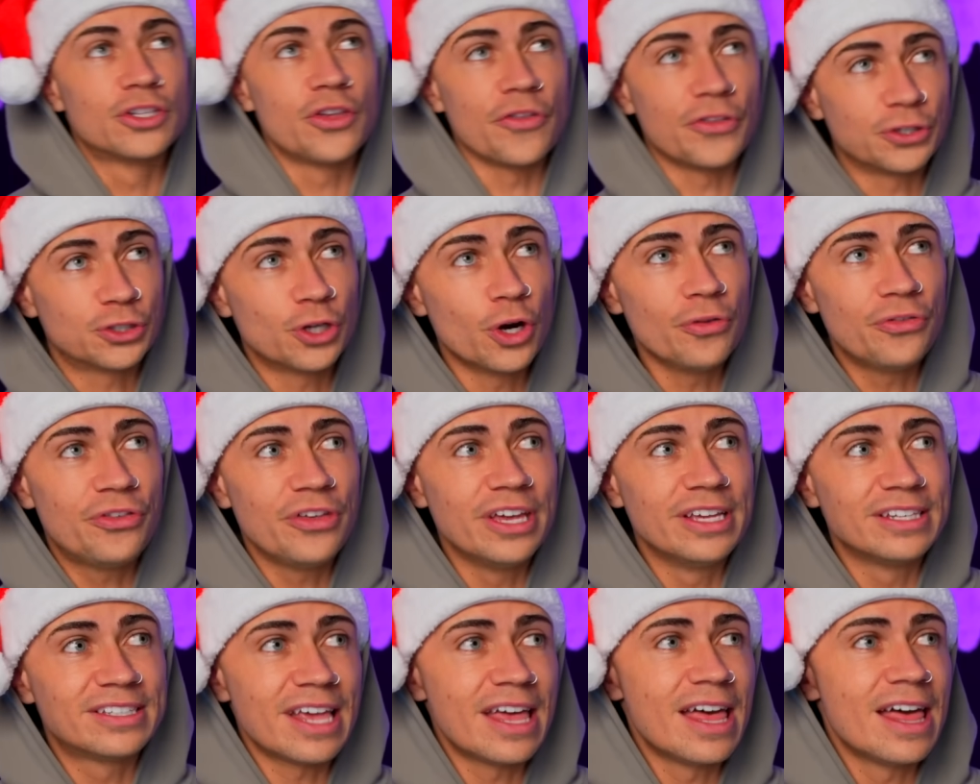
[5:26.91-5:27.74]
So the truth
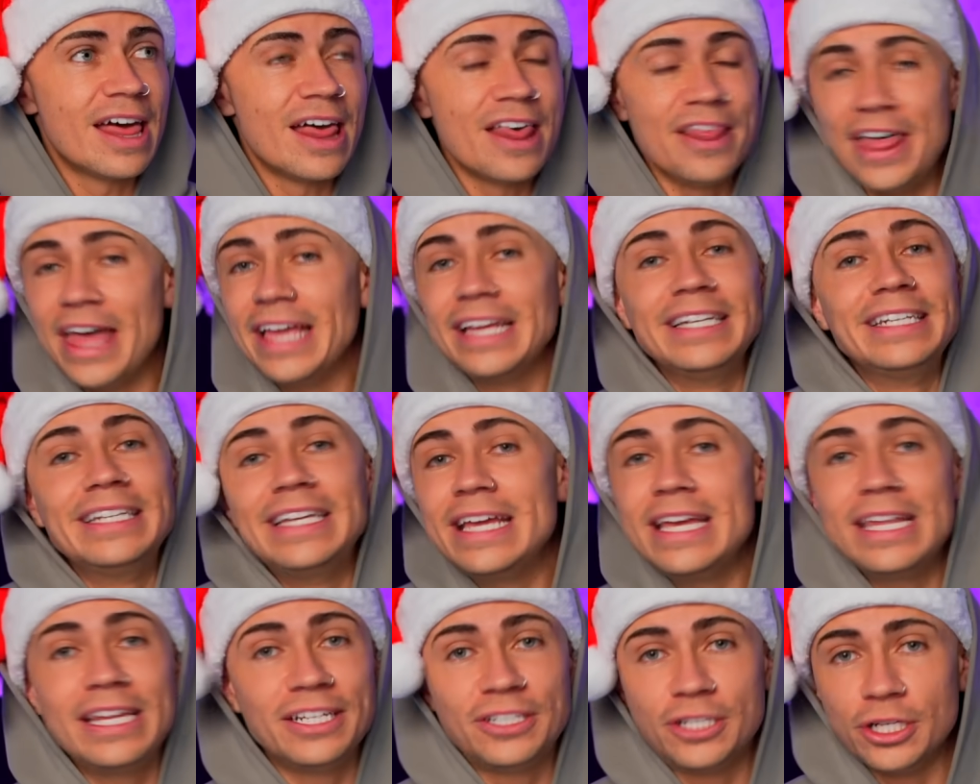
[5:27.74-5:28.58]
is, they
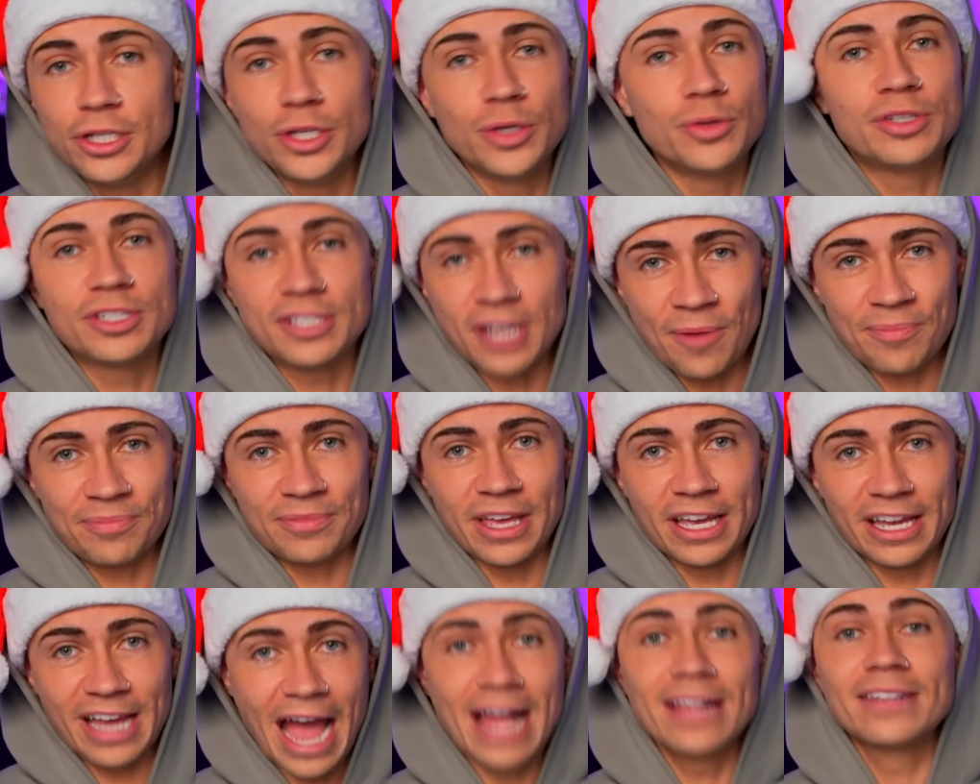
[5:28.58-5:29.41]
needed to do
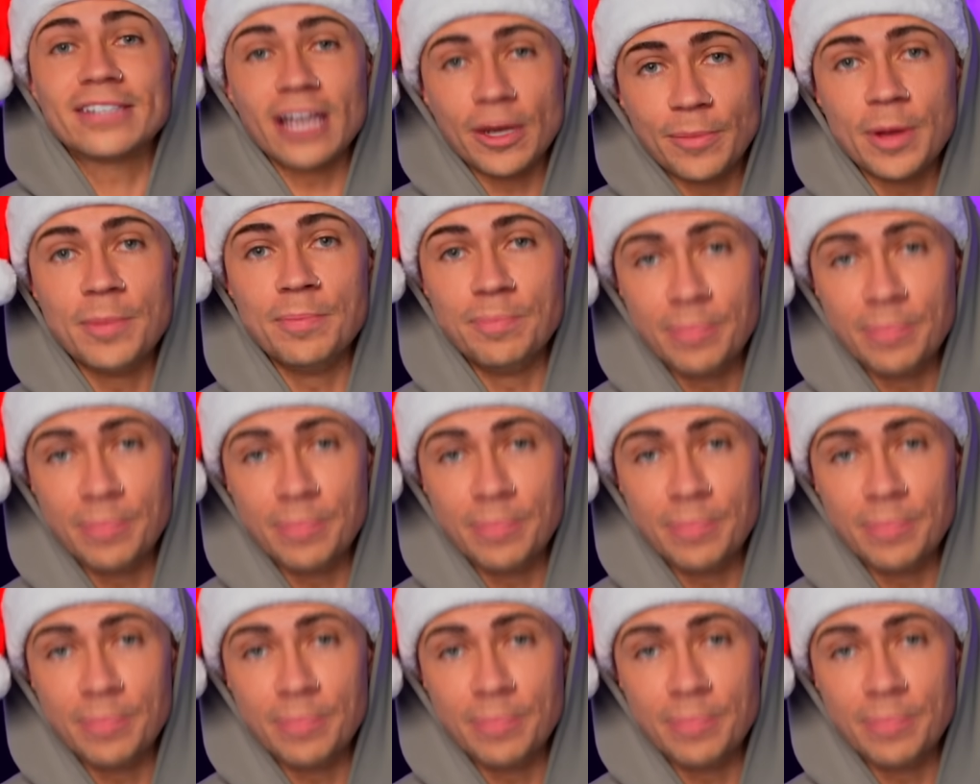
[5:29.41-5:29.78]
something, and something